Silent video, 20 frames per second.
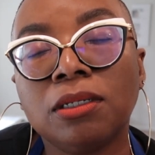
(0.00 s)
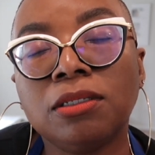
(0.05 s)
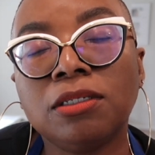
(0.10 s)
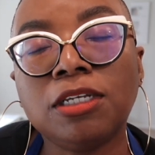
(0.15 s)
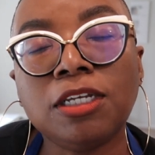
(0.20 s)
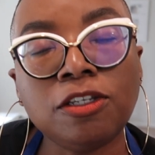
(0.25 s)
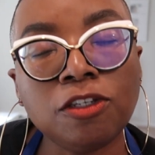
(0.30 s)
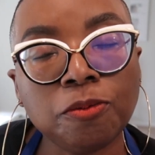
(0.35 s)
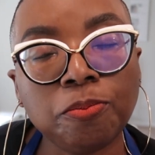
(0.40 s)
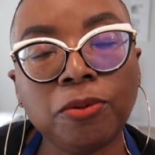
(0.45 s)

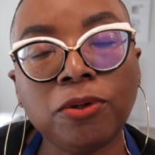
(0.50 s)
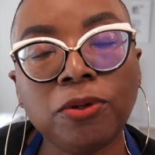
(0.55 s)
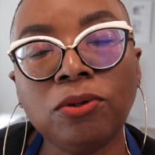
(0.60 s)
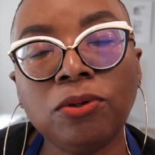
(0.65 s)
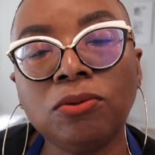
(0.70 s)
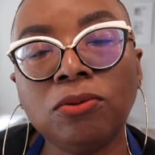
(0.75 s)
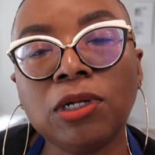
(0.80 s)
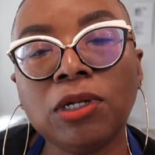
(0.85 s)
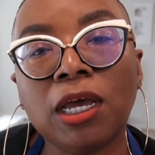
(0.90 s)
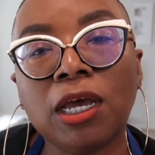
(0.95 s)

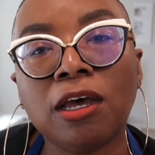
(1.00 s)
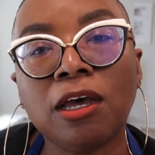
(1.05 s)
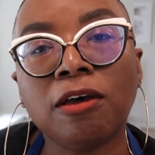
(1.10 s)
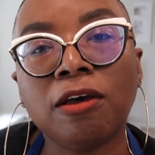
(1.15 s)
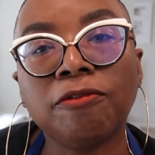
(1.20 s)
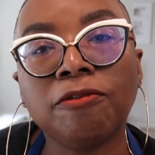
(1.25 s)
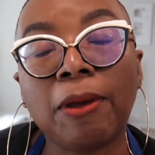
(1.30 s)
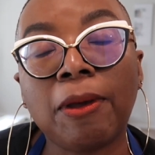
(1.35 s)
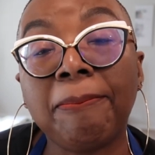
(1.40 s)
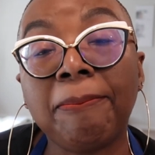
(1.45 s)
teaspoon
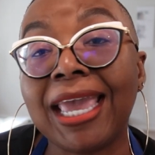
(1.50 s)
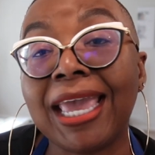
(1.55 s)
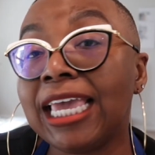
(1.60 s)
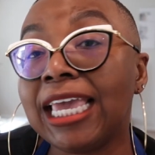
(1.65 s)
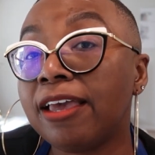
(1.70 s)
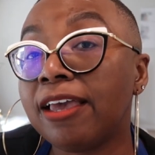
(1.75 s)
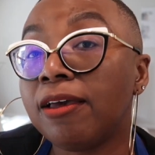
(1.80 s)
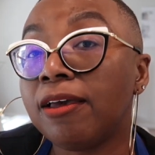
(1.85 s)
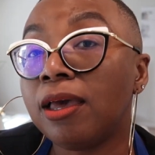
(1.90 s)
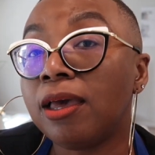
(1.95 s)
of
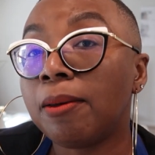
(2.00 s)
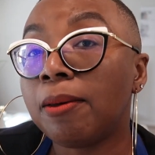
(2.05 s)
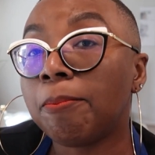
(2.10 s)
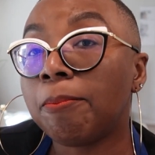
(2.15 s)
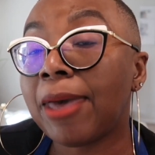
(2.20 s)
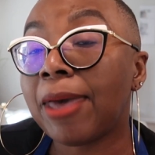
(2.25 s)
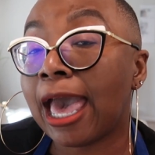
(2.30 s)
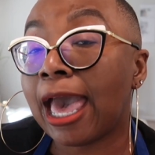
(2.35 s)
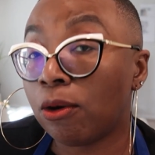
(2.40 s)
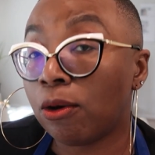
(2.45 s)
baking
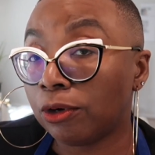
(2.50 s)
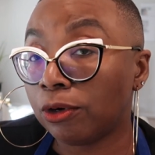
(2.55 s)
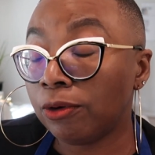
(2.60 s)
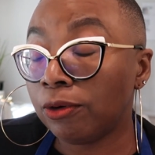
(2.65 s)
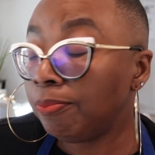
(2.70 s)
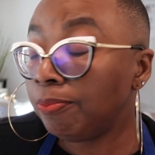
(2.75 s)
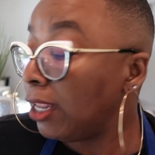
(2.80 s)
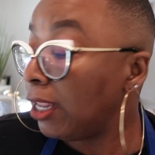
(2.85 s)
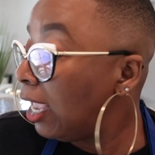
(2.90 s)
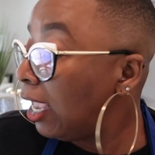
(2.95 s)

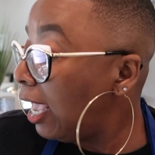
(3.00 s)
powder.